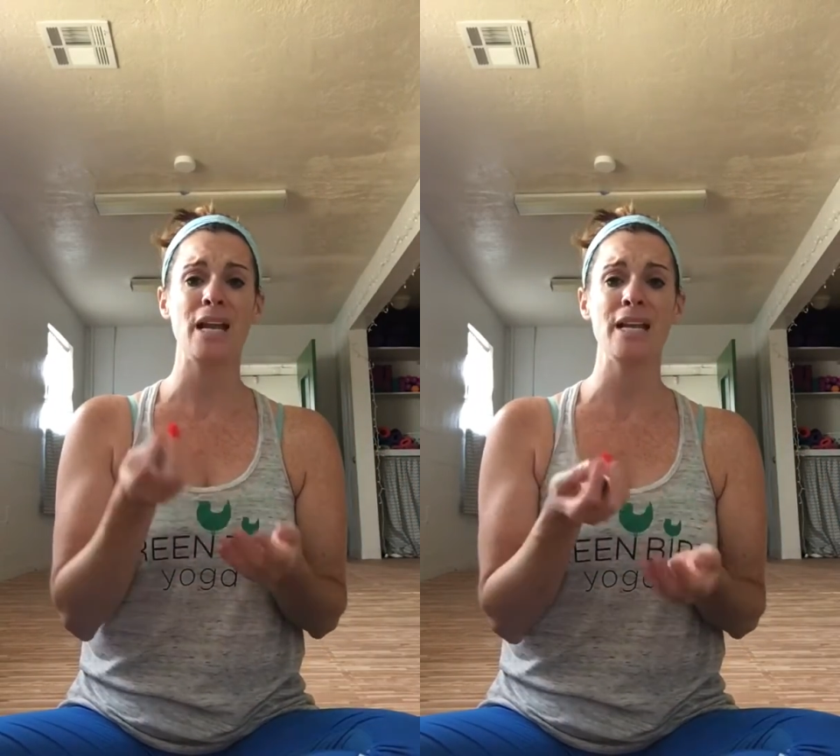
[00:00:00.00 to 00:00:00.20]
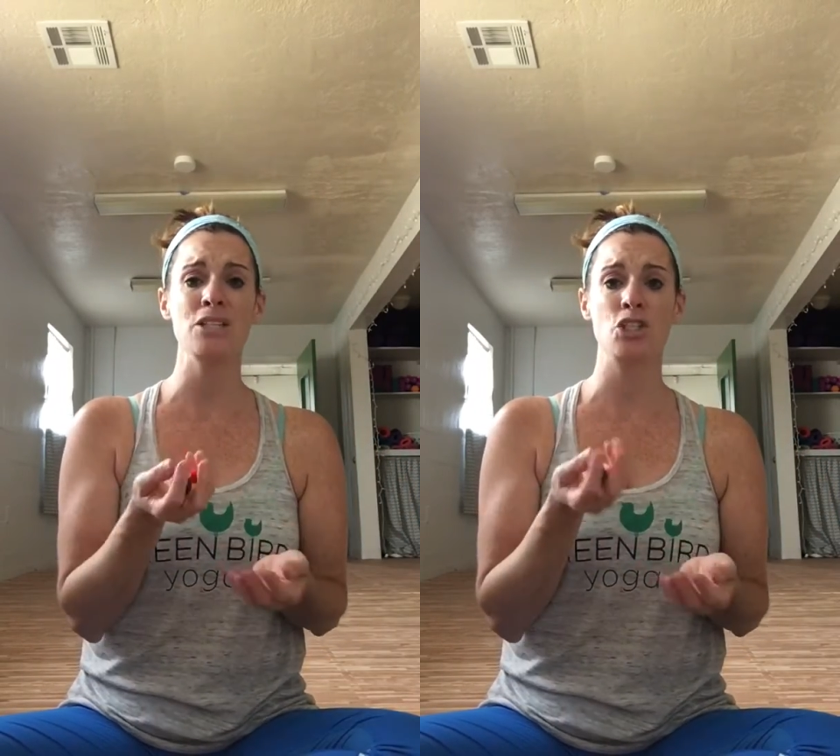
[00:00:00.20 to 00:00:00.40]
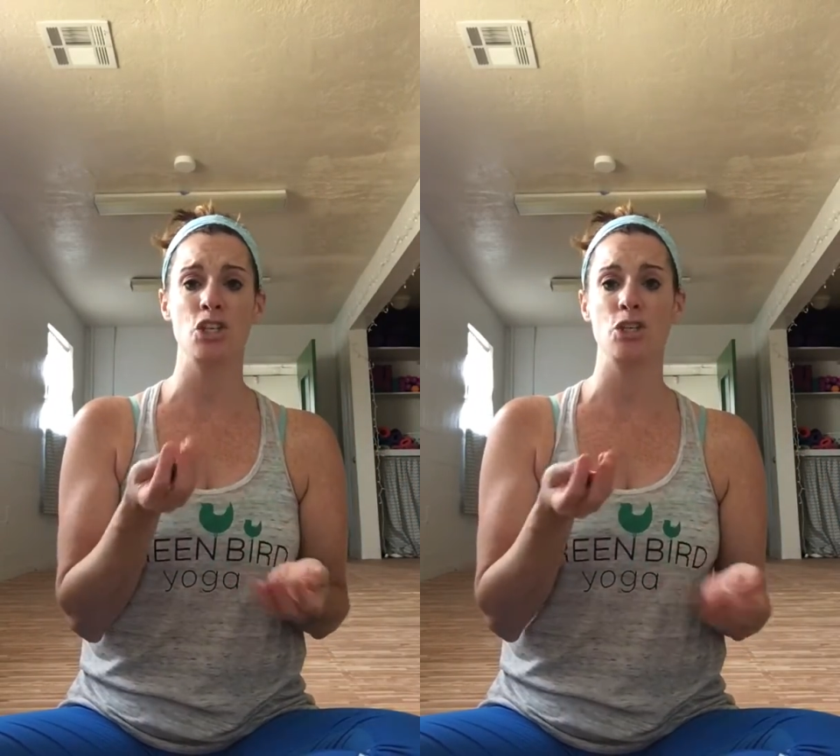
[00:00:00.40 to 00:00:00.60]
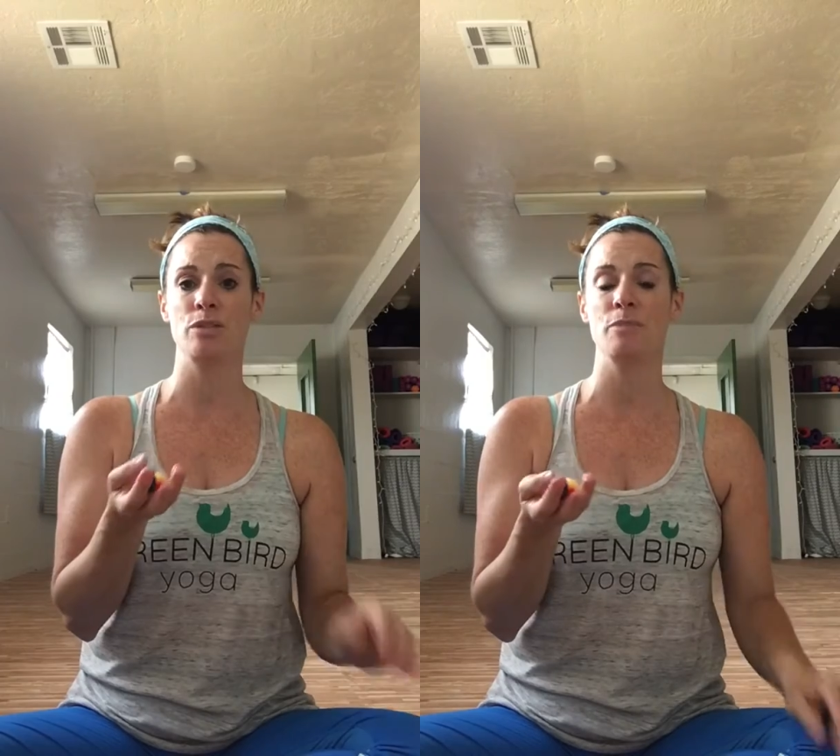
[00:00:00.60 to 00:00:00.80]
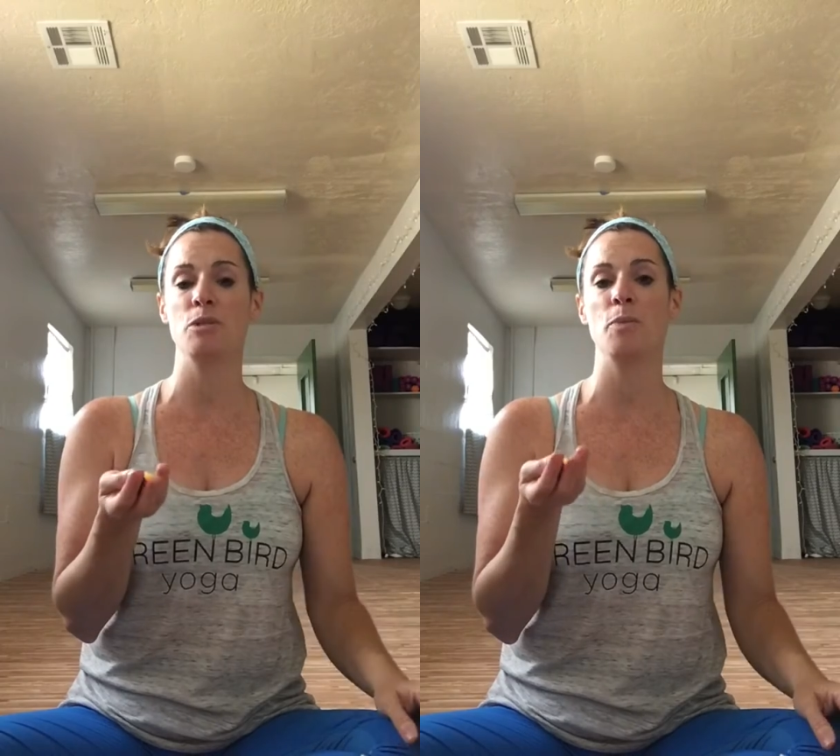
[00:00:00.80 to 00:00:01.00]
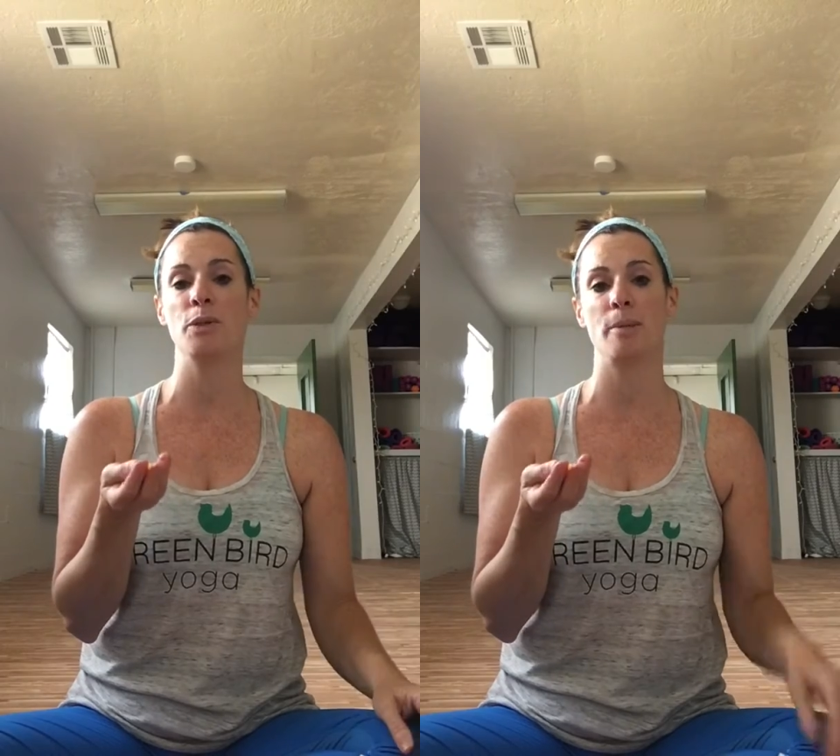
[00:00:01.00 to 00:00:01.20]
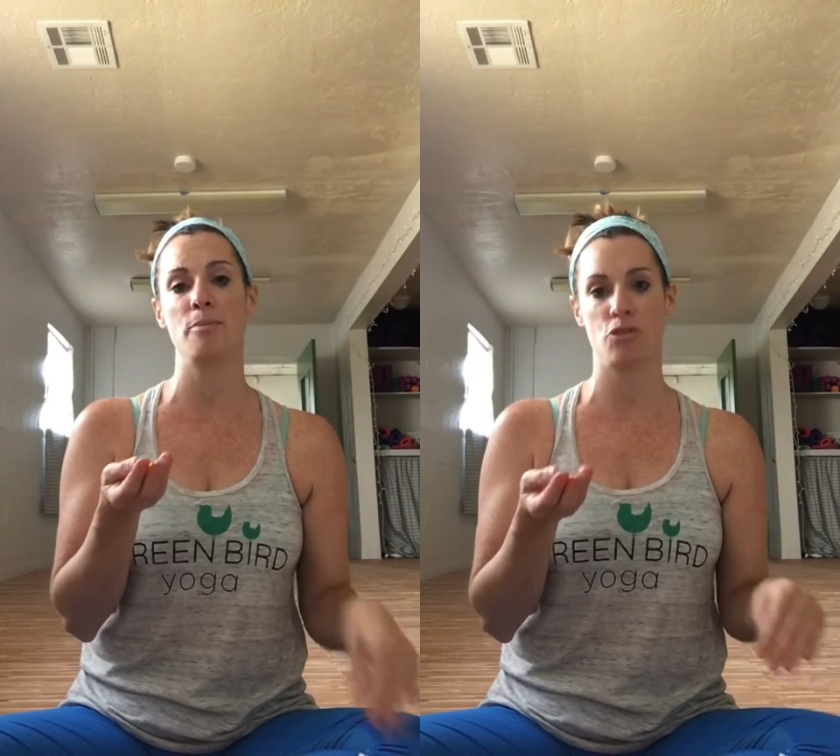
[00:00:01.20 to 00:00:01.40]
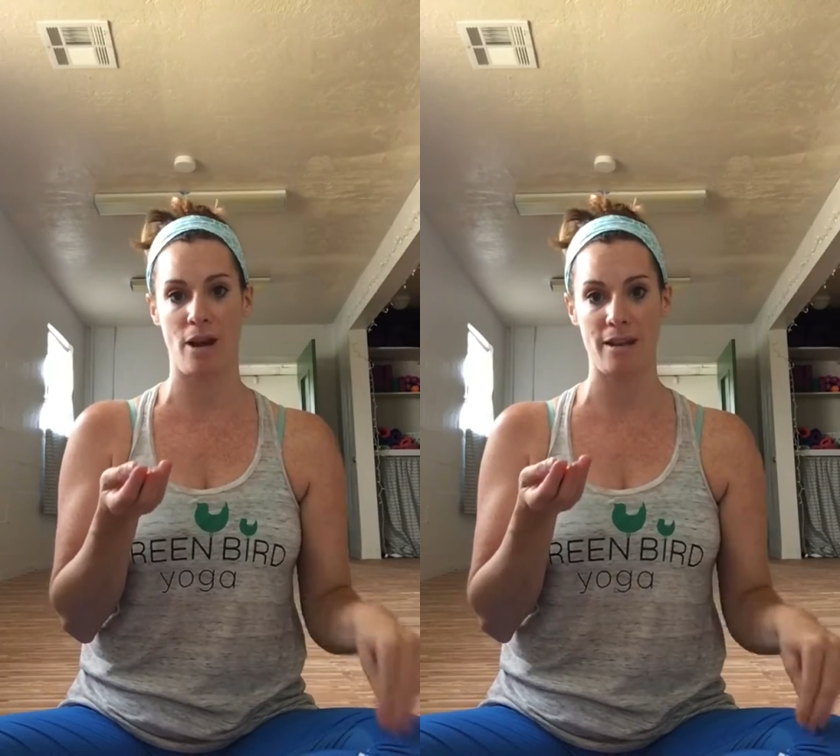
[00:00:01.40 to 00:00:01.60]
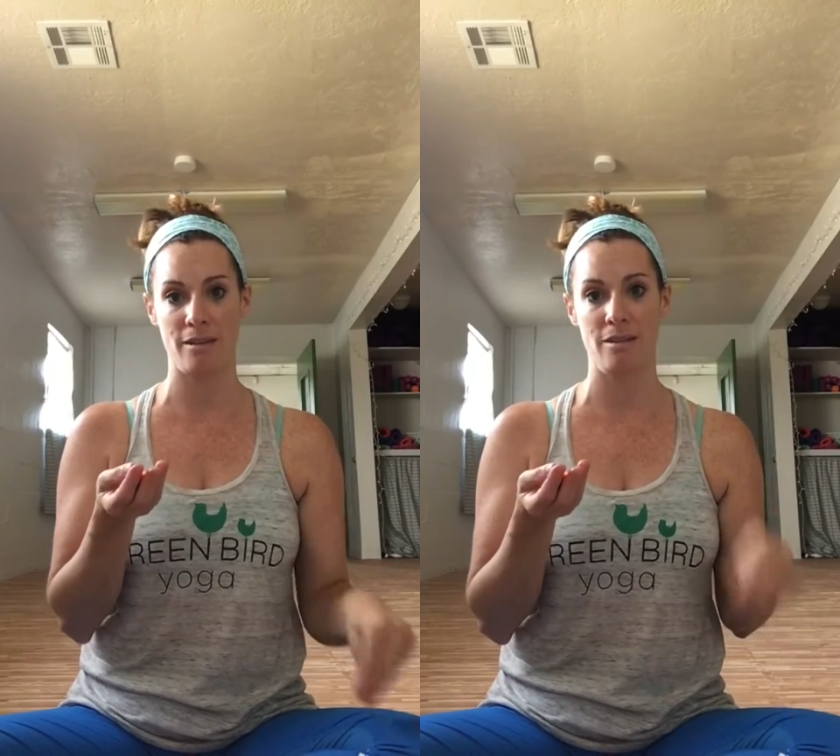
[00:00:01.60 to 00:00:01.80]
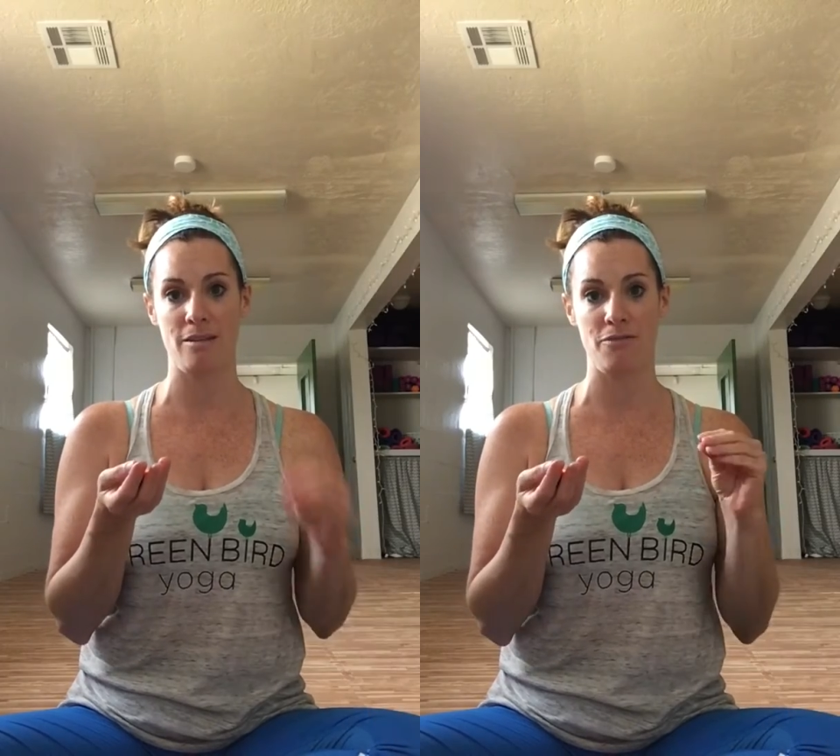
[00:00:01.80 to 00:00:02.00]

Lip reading: is to use them to build up strength in the